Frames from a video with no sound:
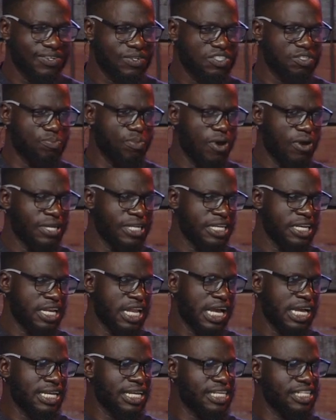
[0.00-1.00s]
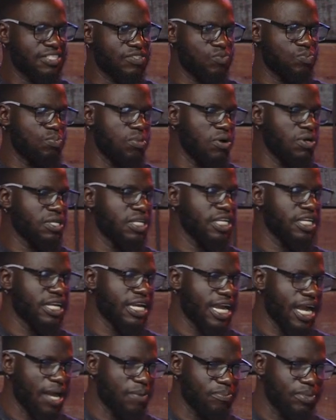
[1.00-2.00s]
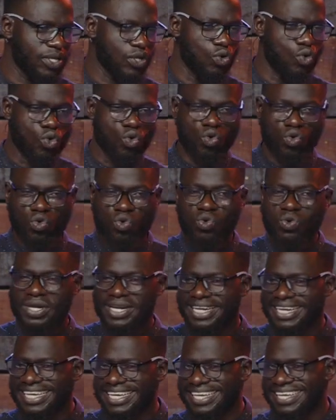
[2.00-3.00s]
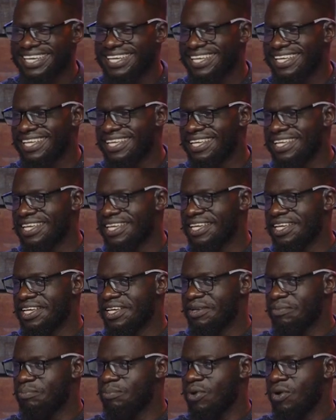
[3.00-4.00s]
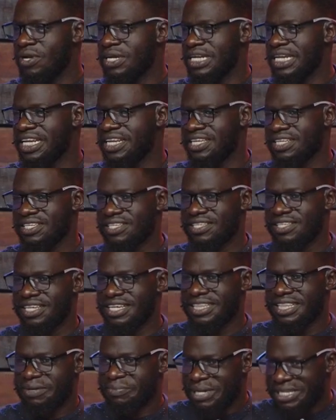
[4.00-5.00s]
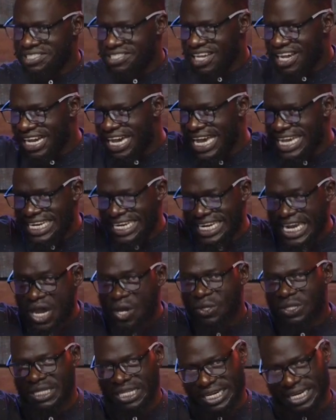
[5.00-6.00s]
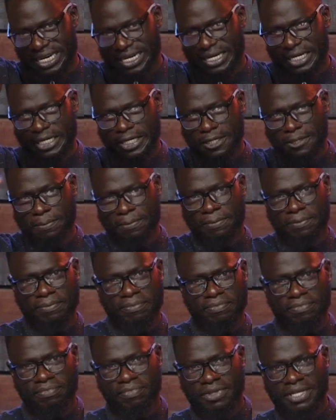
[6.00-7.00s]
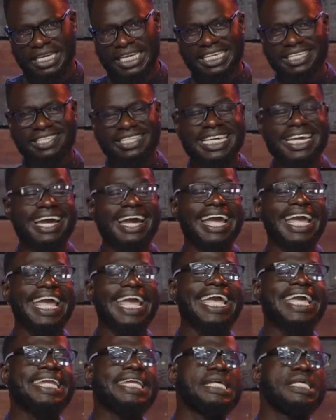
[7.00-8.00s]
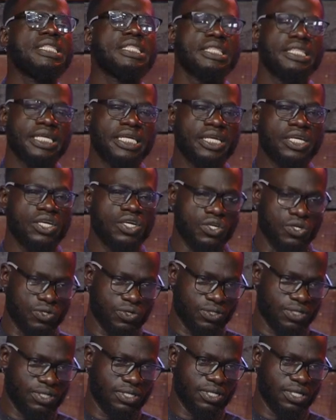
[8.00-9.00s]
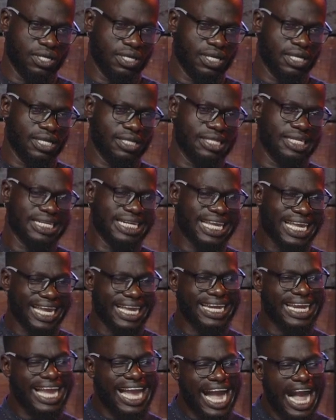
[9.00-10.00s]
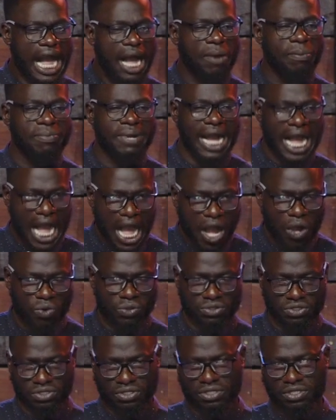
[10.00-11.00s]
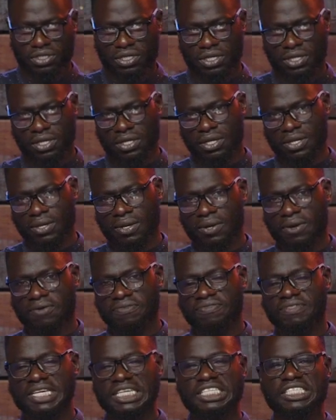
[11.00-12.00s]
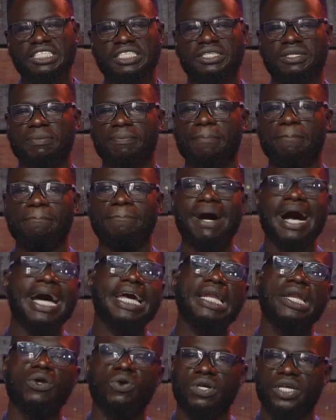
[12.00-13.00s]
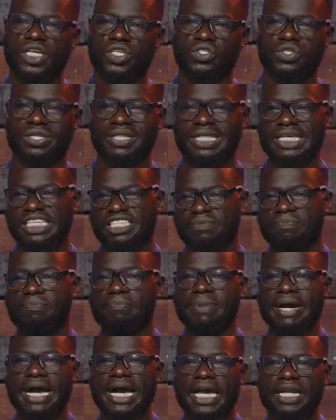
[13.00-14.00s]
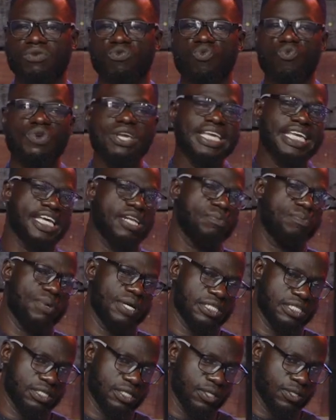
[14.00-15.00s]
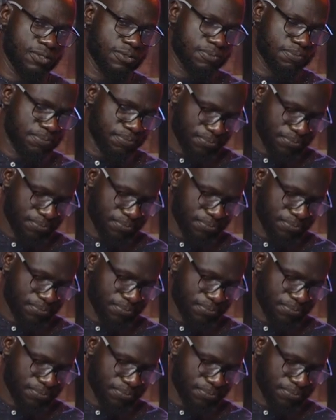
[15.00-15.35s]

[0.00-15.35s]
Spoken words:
I was born in Langas, born in Kambingurue. Born in the Masagari down there. Is there anything good that can come out of this bad location, this bad, wicked person?